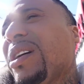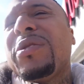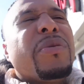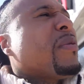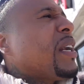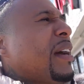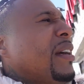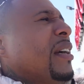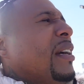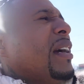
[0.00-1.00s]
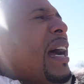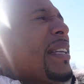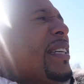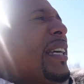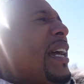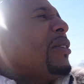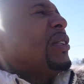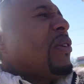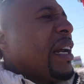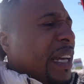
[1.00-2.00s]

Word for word: I don't know where I, I took it out so I